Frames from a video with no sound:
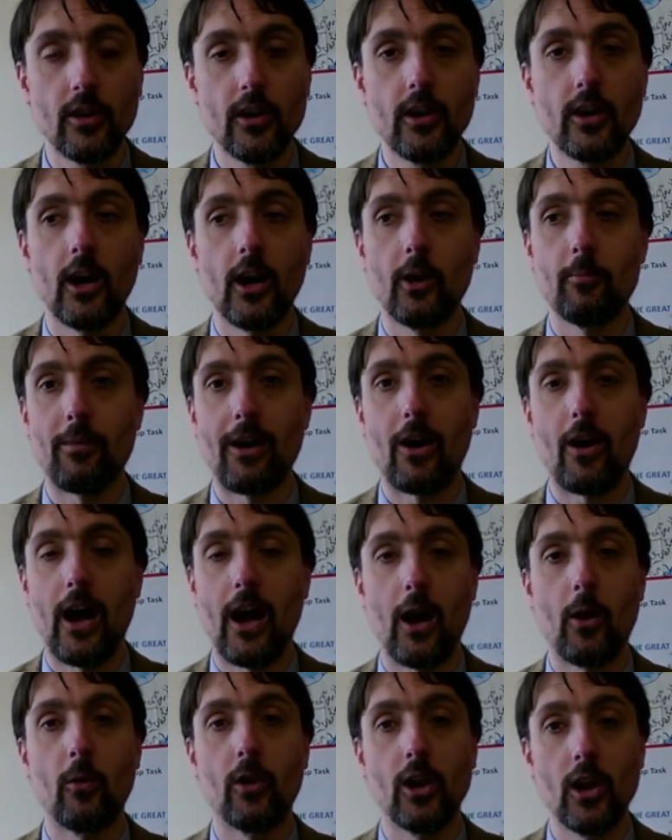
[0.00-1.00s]
about
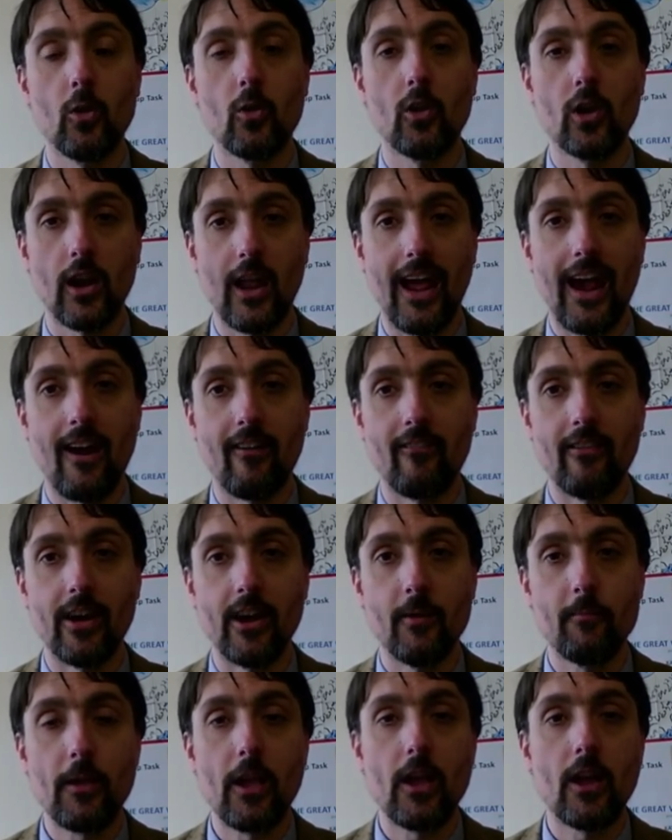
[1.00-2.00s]
how a local area
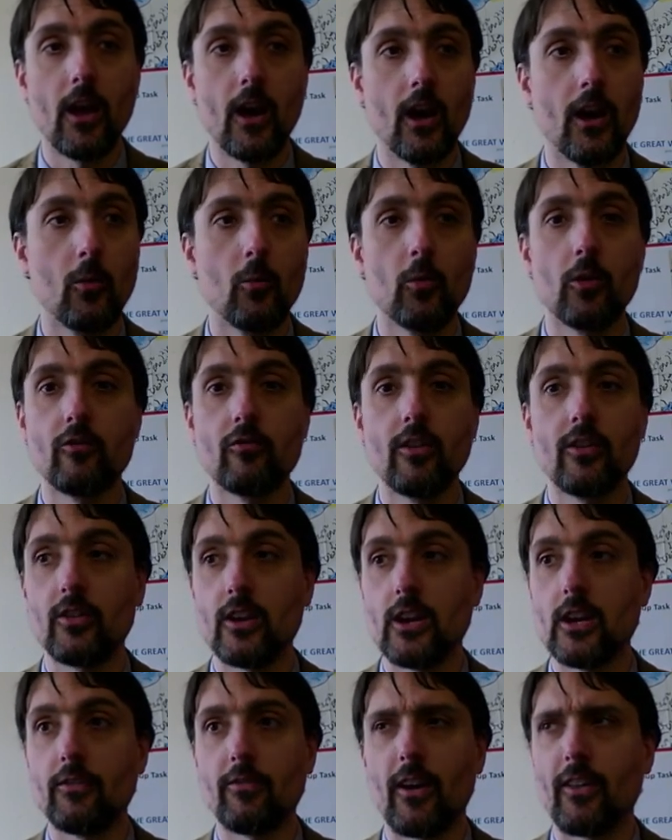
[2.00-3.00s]
would
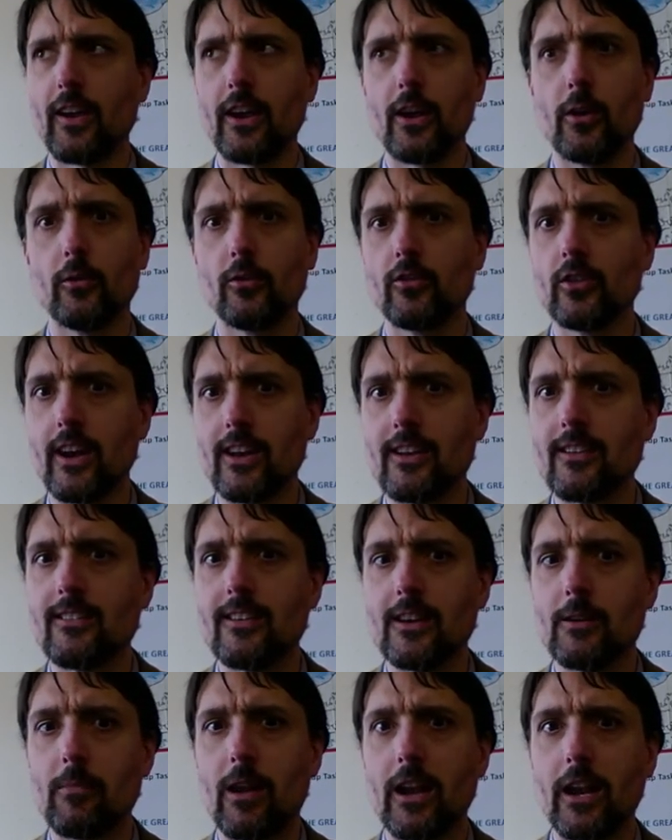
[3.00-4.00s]
receive, I think it was £19
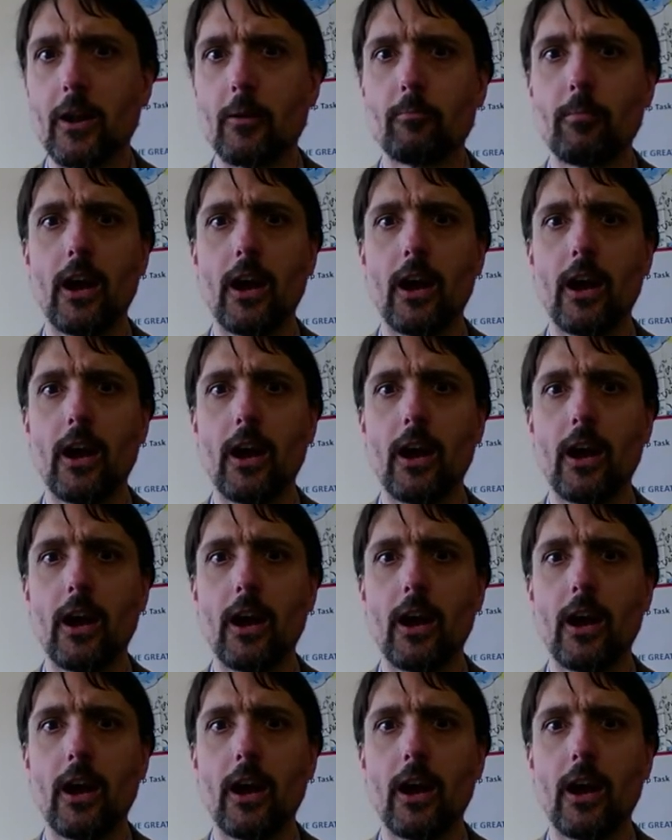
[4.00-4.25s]
million,